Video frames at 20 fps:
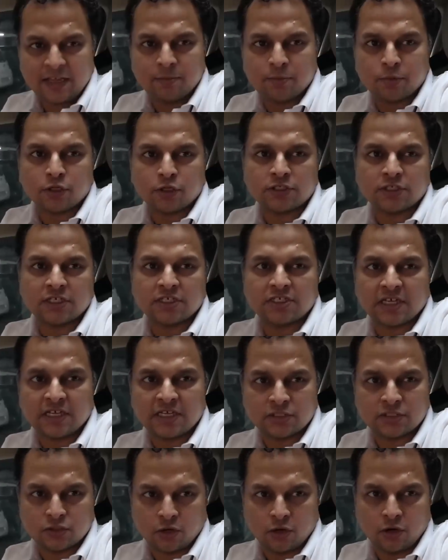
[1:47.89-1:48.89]
process I
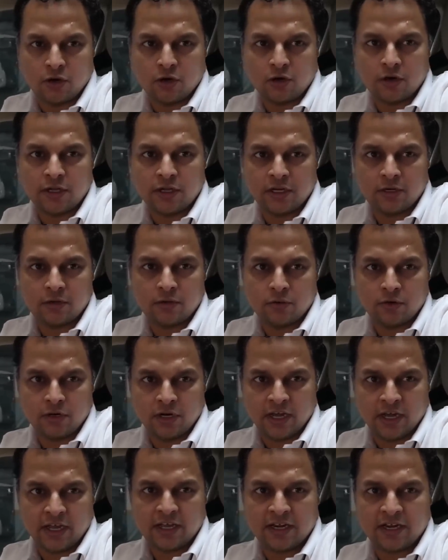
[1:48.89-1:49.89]
saw in
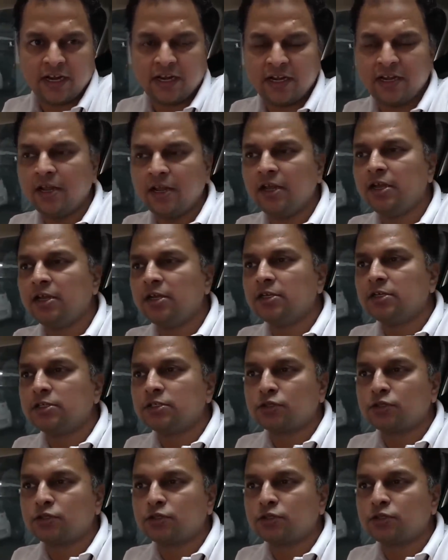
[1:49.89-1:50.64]
Hyundai, right?